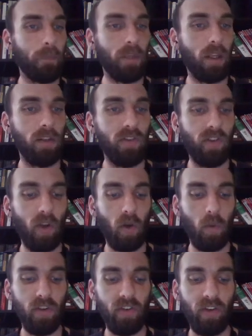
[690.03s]
So
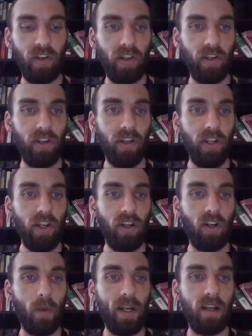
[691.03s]
we're just going to go
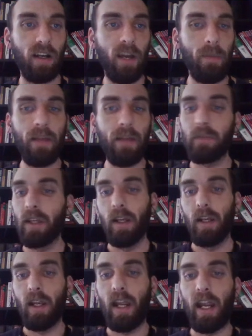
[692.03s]
right into combat.
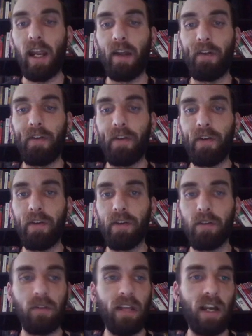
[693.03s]
And
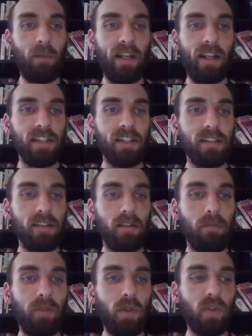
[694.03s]
now my nice,
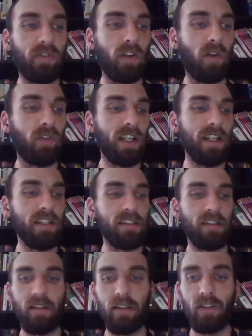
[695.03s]
beautiful overlay is going
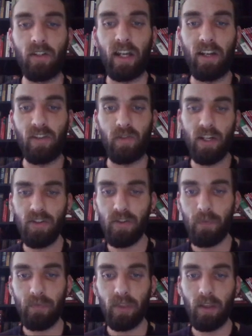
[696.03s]
to look kind of strange.
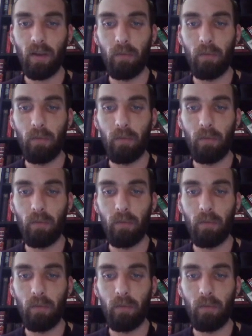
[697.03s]
But